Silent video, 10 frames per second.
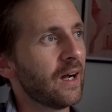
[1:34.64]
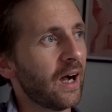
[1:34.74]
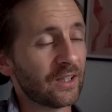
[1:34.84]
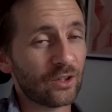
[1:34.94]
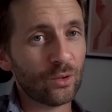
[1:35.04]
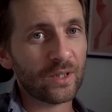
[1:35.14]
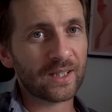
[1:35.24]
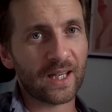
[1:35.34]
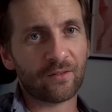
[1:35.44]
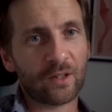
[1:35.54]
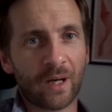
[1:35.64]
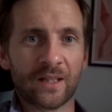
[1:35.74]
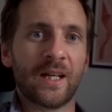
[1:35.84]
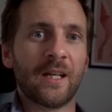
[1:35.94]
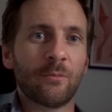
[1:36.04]
I do this every
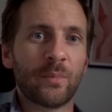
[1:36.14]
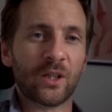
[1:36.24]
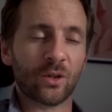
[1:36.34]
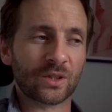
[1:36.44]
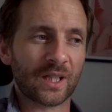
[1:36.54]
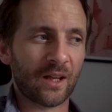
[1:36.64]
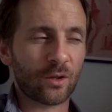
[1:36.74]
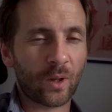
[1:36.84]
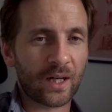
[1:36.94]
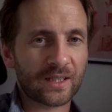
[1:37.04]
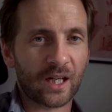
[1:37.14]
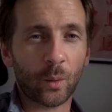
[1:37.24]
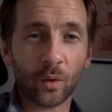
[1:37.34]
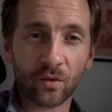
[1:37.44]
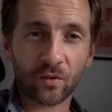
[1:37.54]
Monday because otherwise I
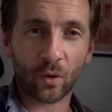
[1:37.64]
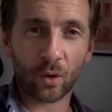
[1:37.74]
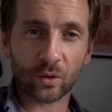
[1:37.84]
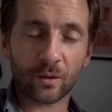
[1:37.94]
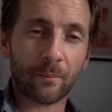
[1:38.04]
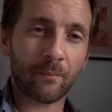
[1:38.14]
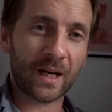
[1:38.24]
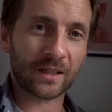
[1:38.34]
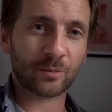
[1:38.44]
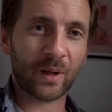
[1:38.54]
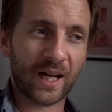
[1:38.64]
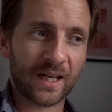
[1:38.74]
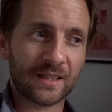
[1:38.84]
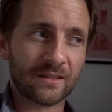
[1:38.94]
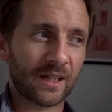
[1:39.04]
will fall miles
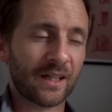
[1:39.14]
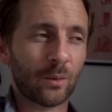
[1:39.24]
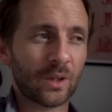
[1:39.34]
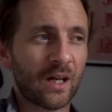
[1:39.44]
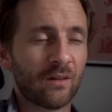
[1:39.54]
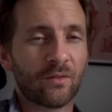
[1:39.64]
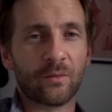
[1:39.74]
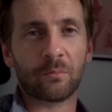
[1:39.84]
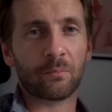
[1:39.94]
behind and I will have